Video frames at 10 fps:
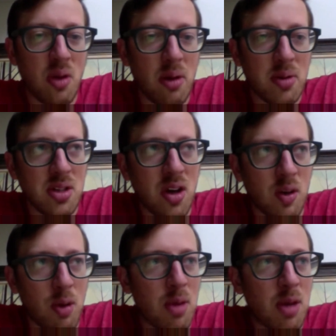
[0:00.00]
so I was
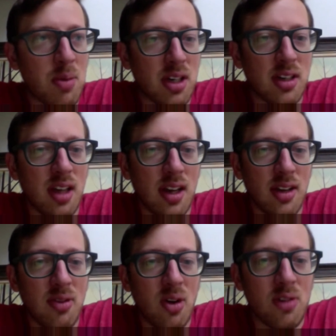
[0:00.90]
talking about maybe getting
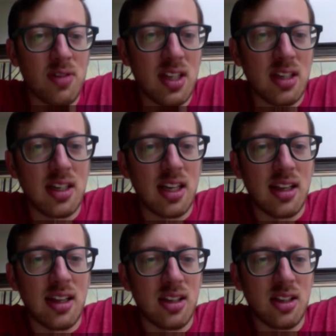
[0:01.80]
involved
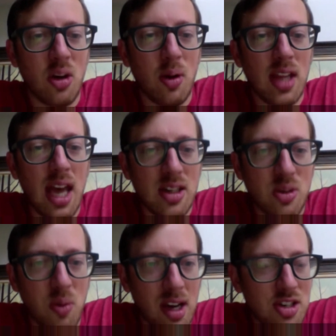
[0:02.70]
in going that
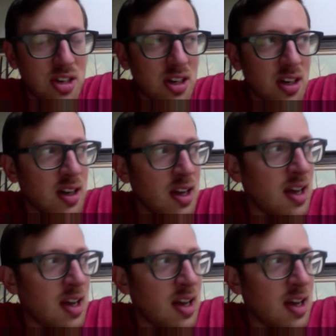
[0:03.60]
direction.